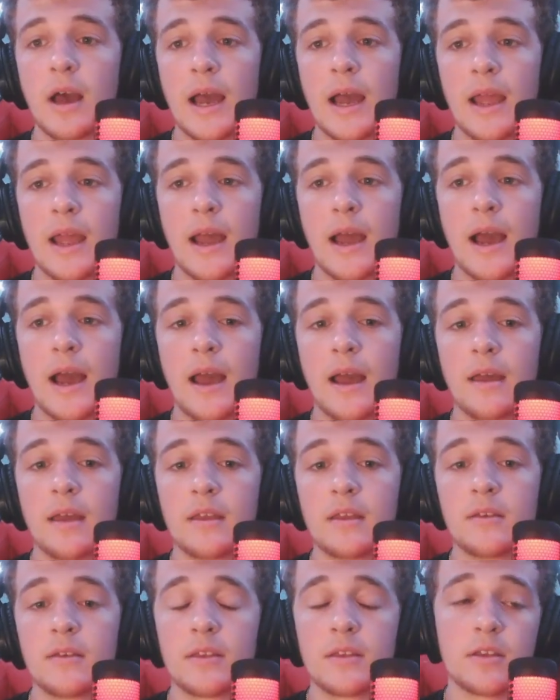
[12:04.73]

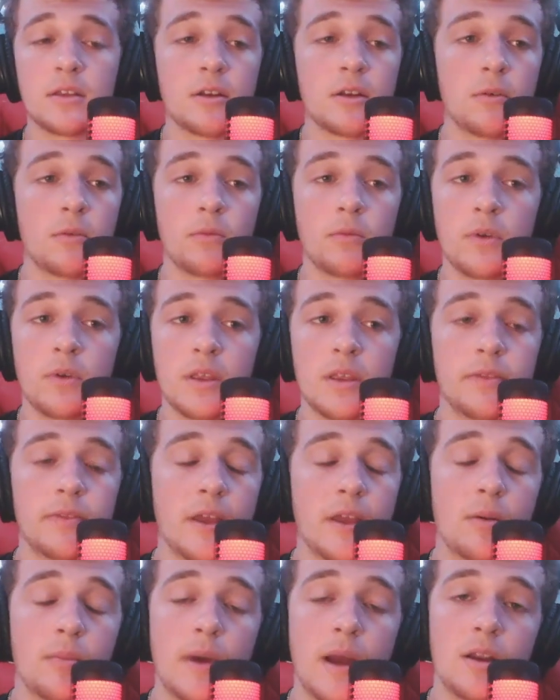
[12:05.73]

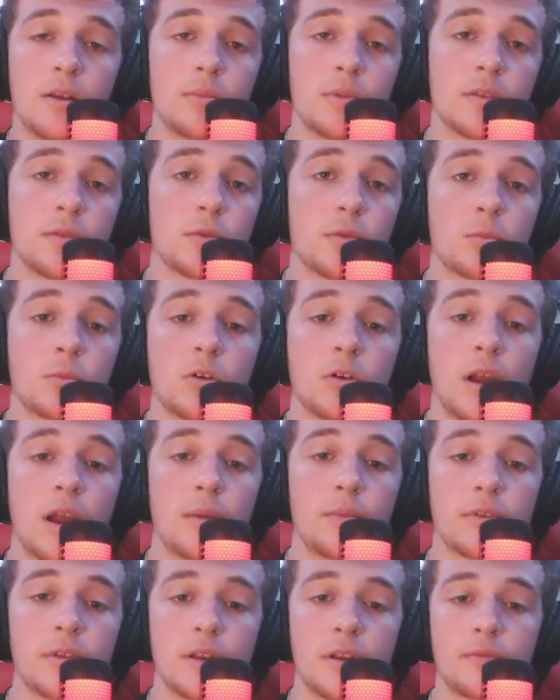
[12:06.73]
There might have been some
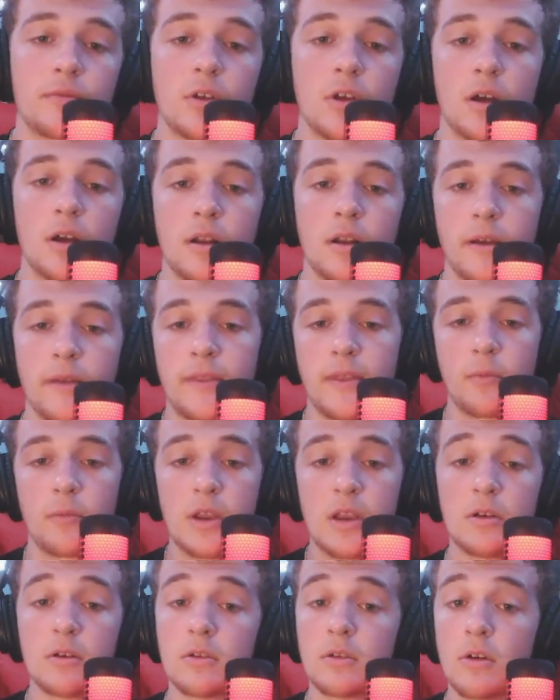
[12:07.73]
crimes that have gone on that
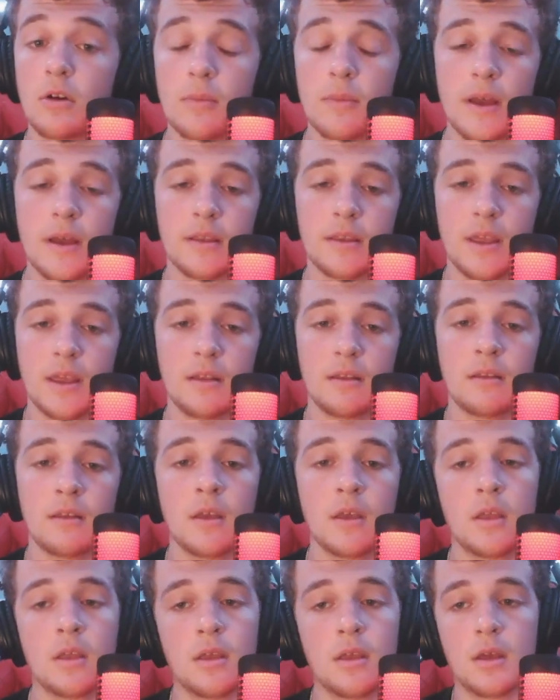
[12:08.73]
we don't know about yet.
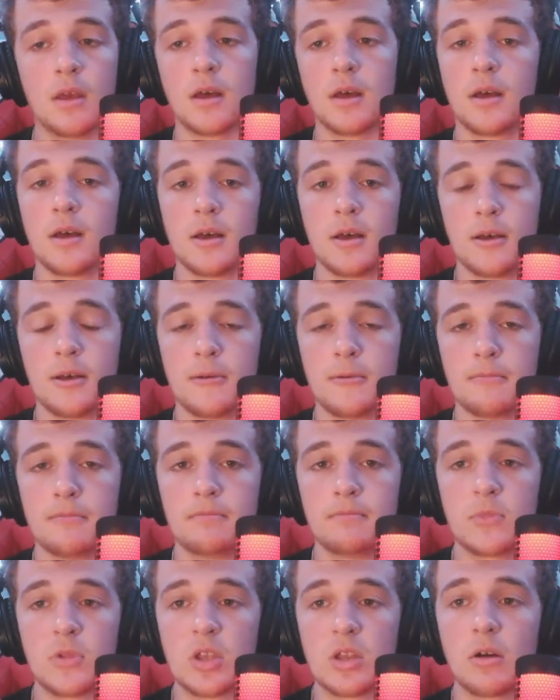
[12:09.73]

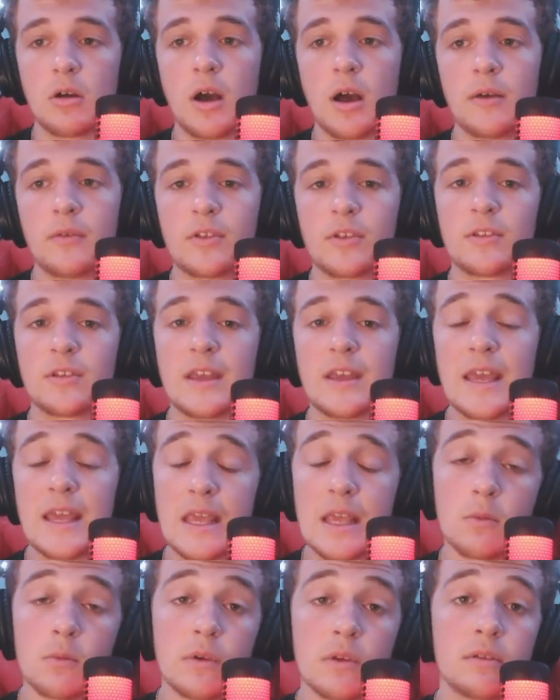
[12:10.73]
Obviously
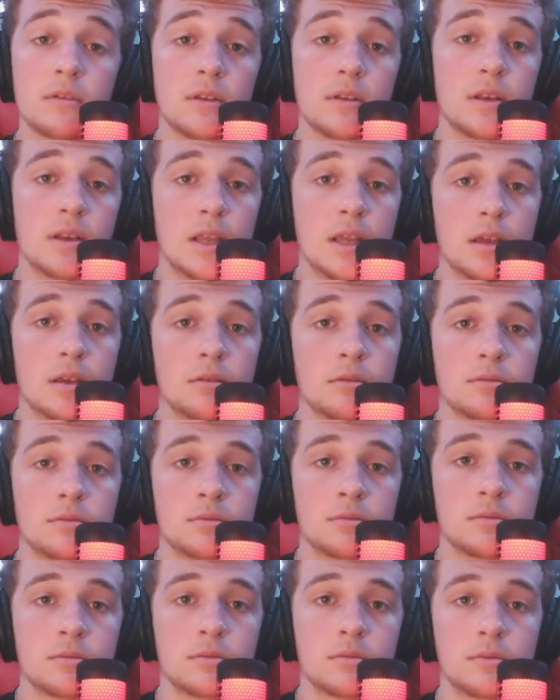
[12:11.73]
he was sending
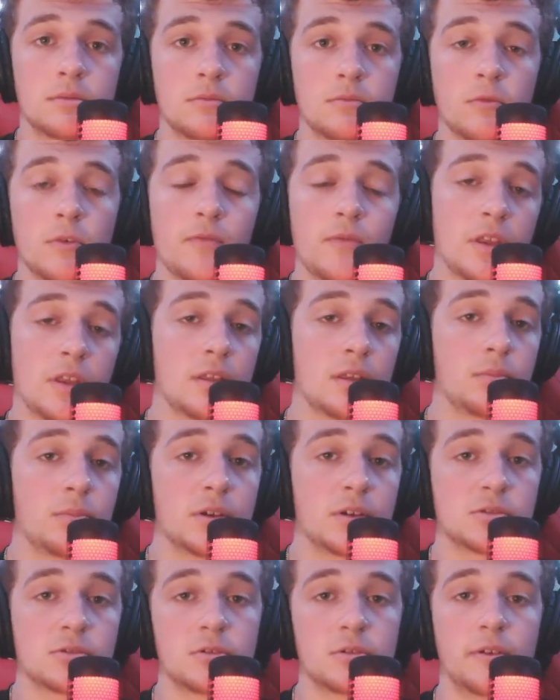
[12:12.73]
revealing
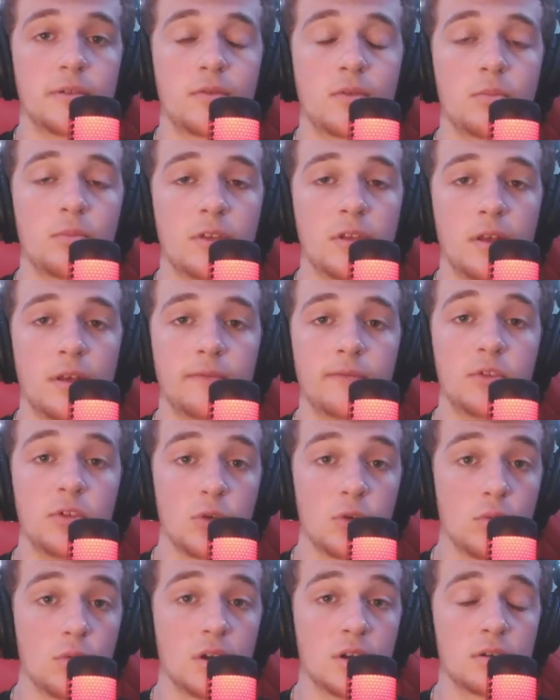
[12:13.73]
pictures of himself
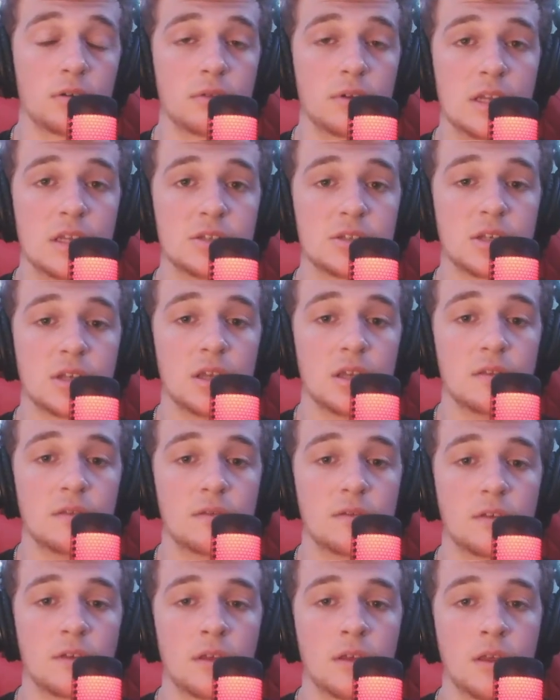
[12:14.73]
to underage
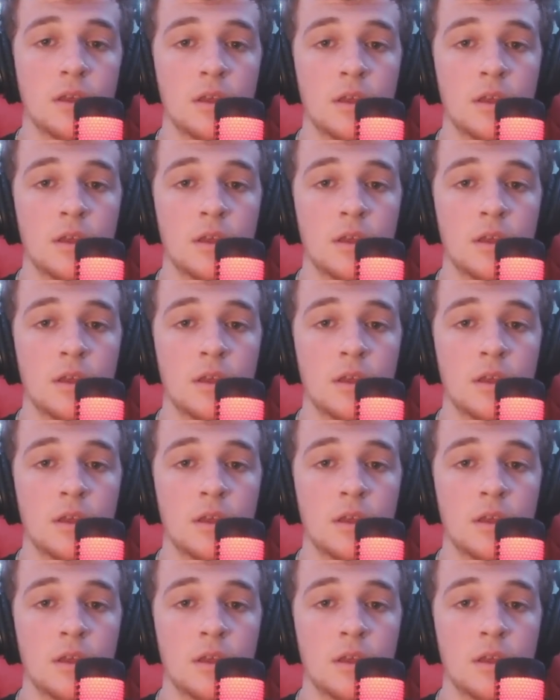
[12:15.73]
kids.